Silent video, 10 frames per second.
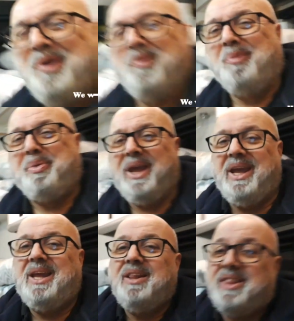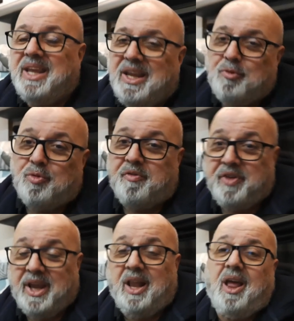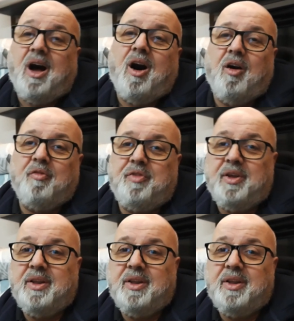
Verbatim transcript: will be the reveal of